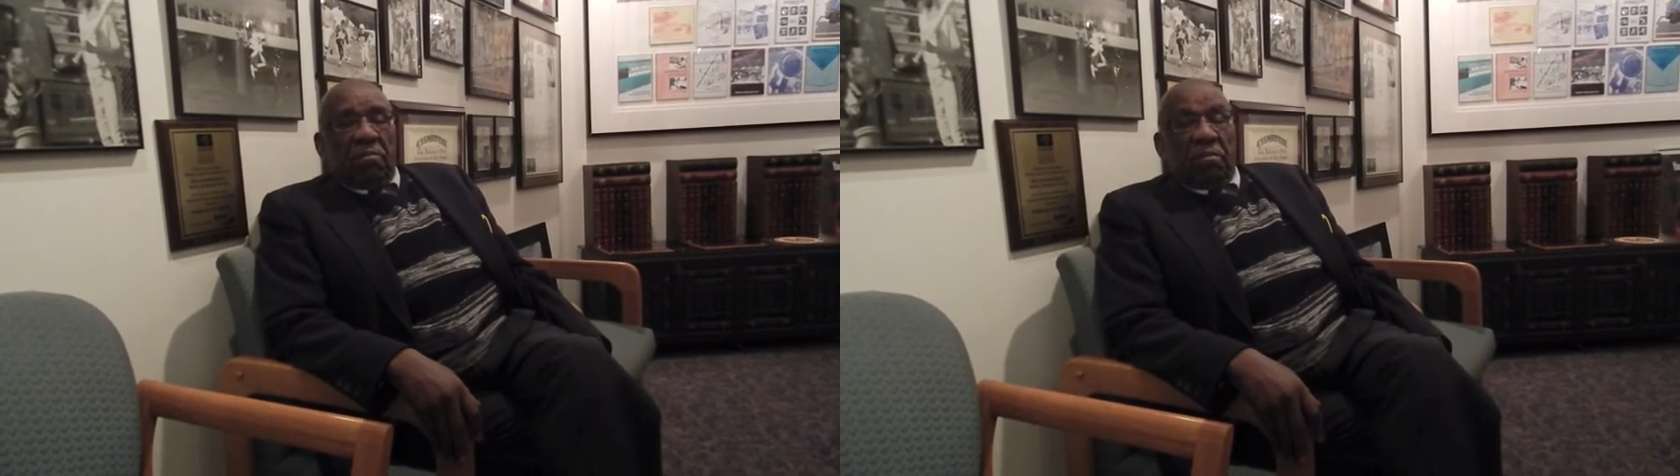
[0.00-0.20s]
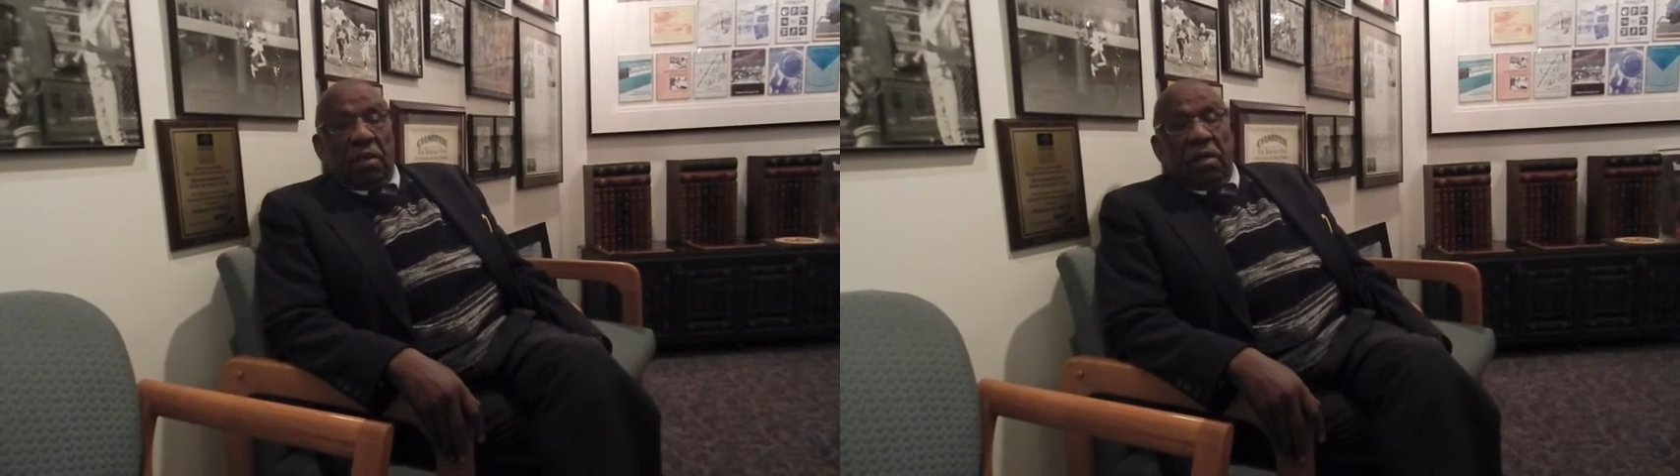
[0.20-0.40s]

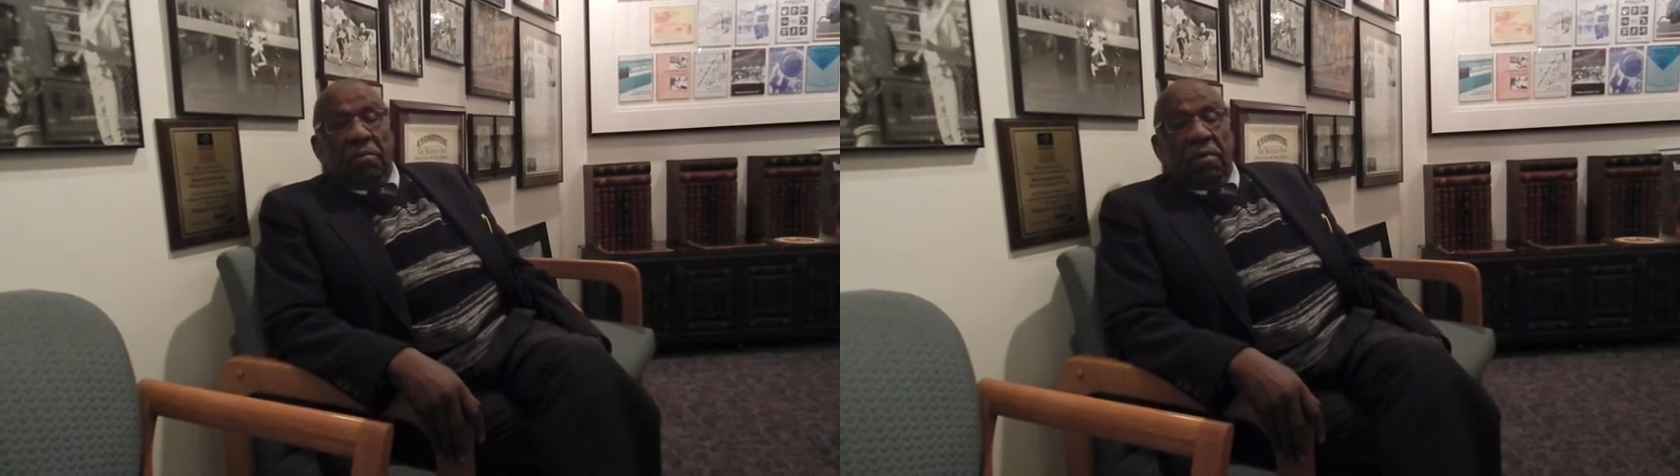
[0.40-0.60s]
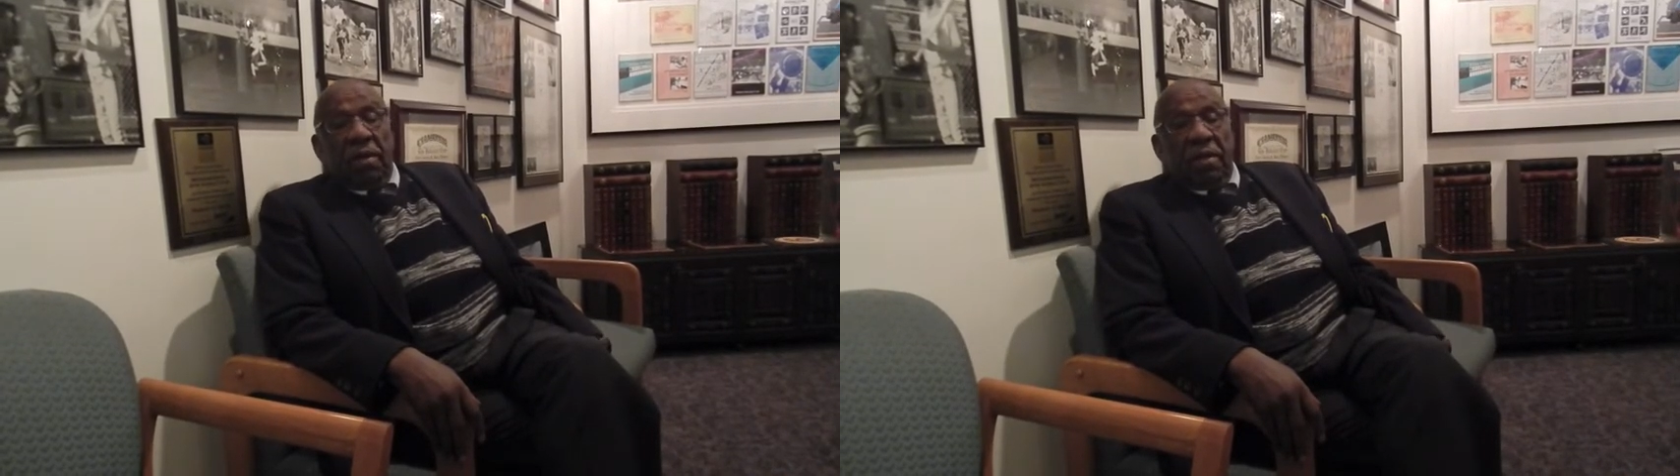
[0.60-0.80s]
being a
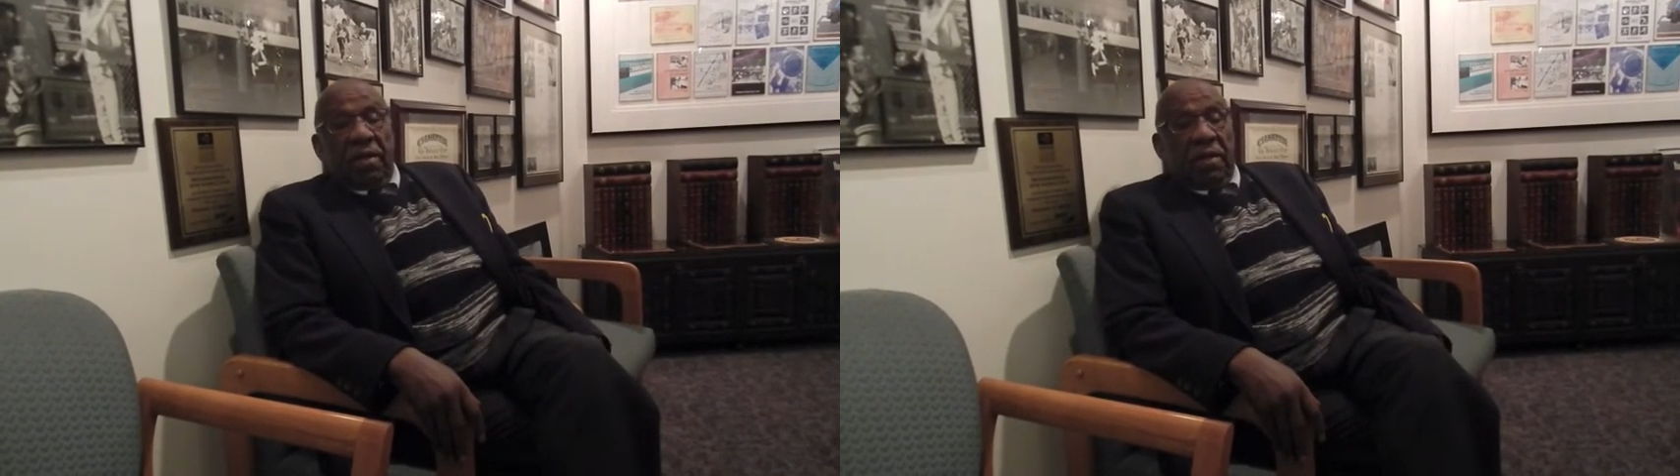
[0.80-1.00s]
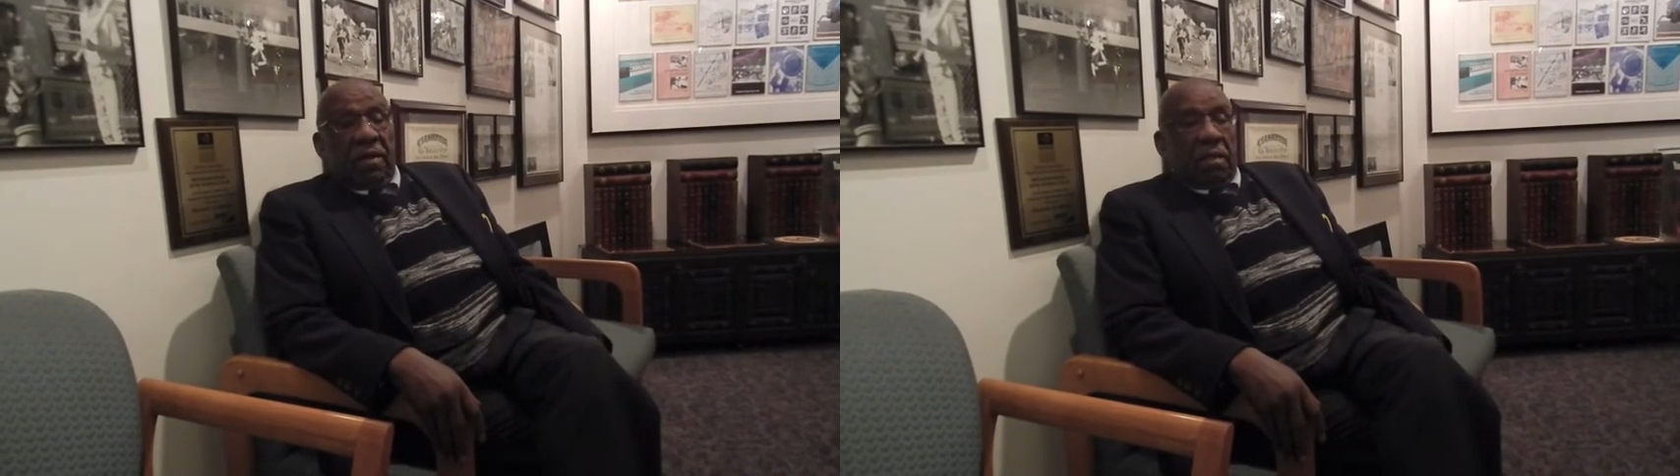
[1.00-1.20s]

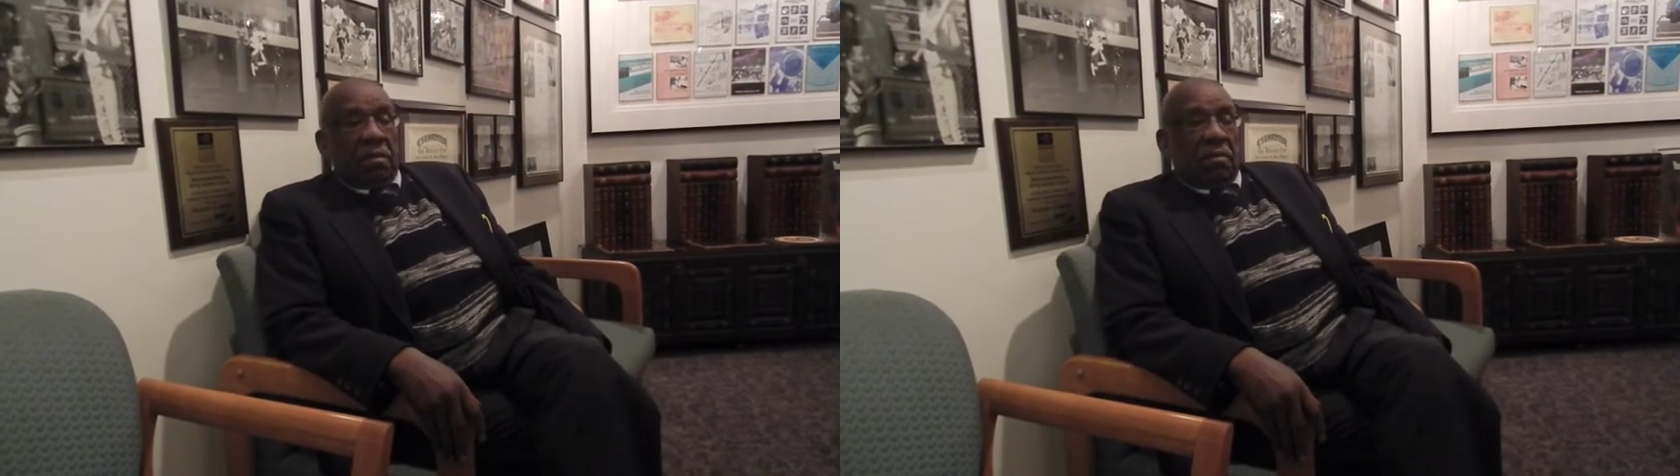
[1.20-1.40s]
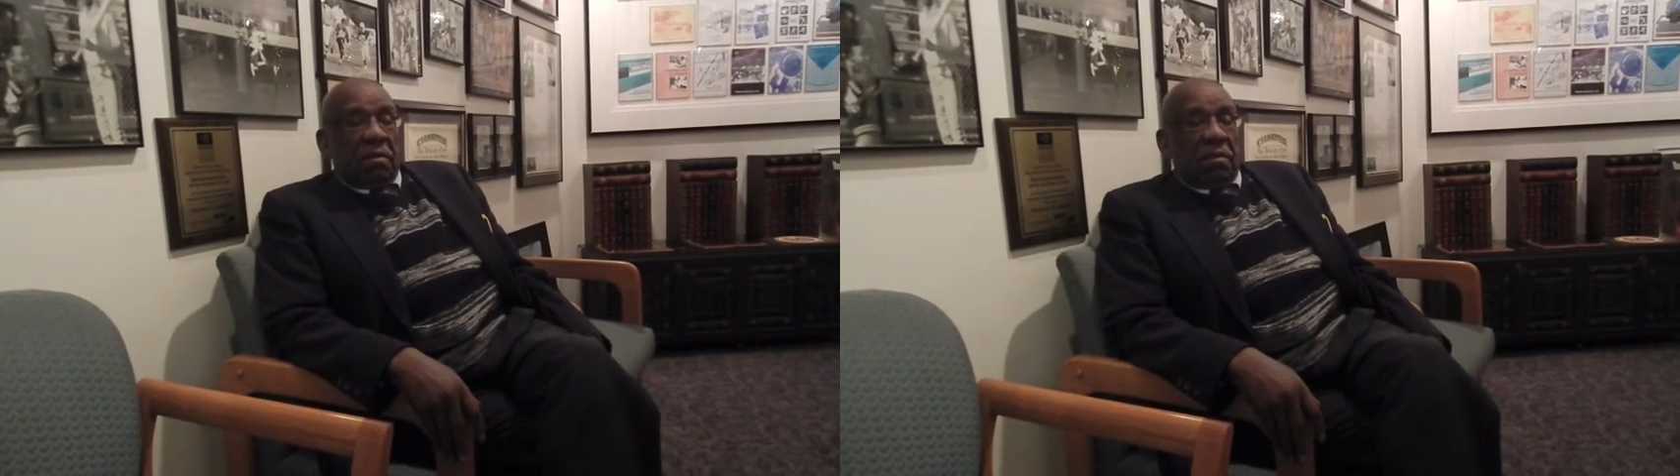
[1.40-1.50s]
millionaire,